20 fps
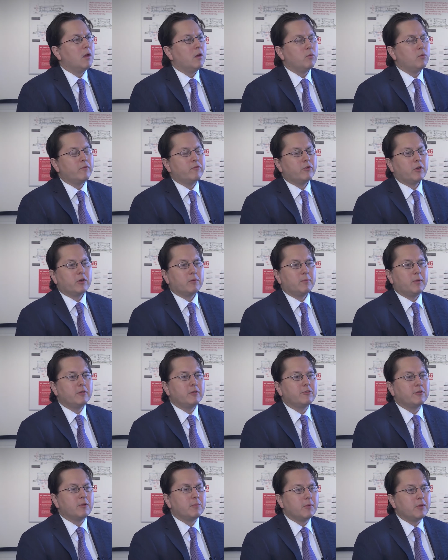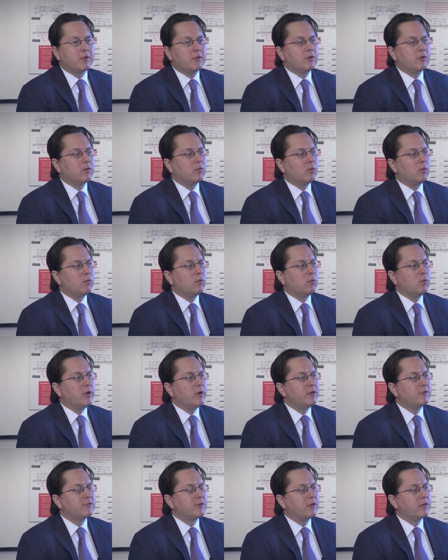And uh, we've talked about some of the, the
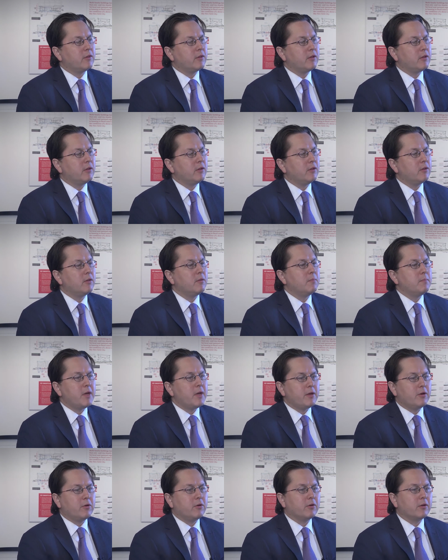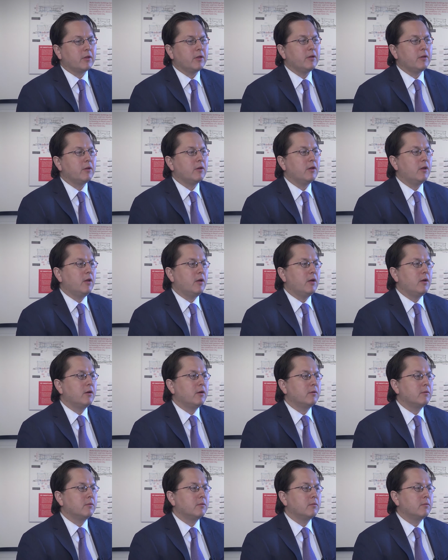ways that the, the mayor can
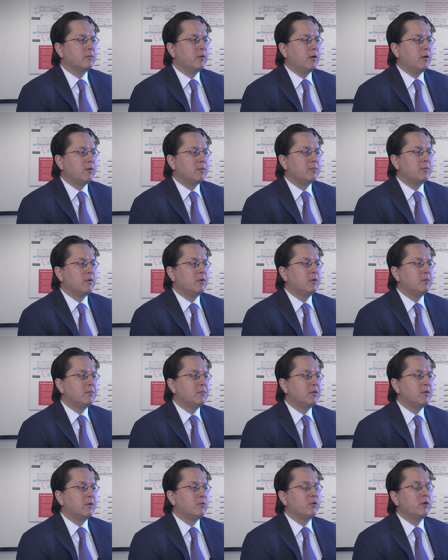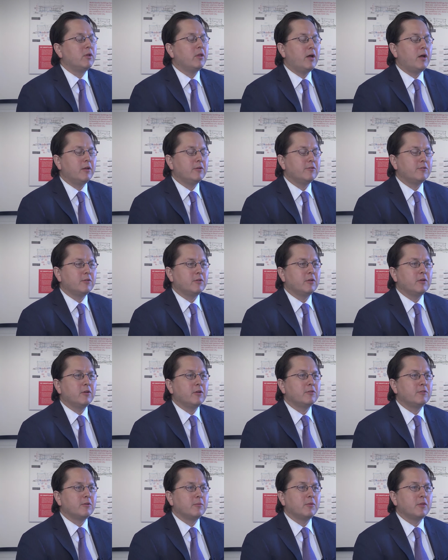uh, uh, realize
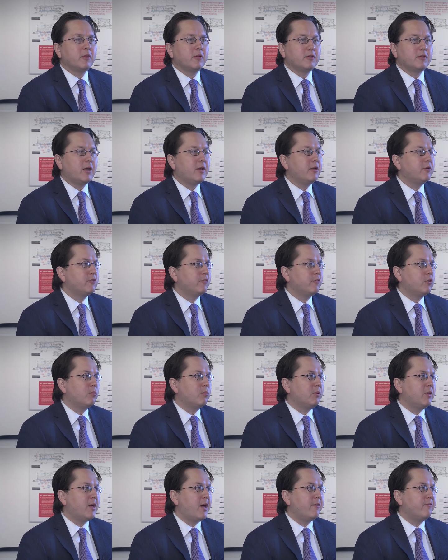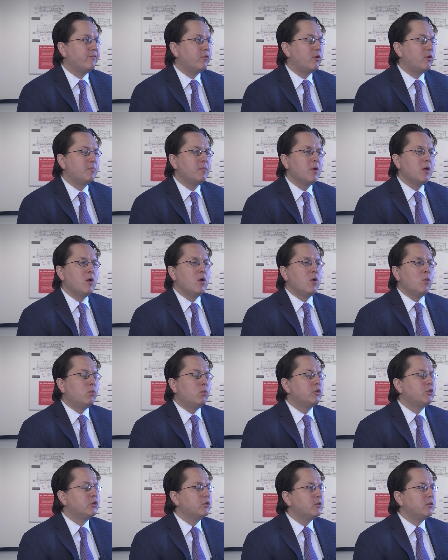uh, some of the tenets of your platform.
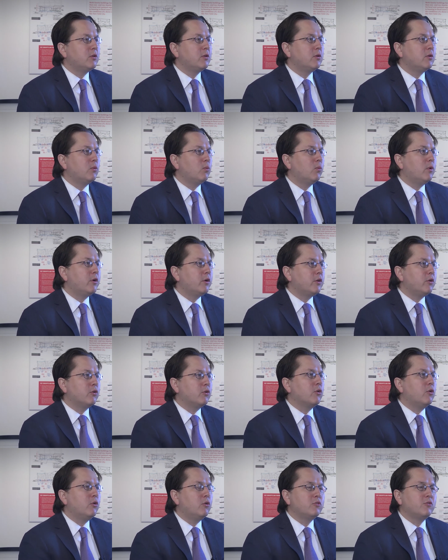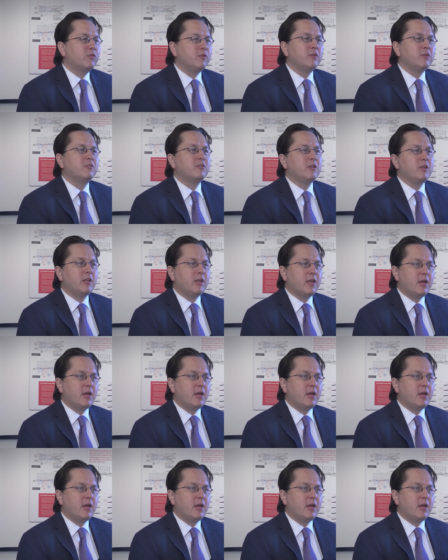What should the what are your goals for the city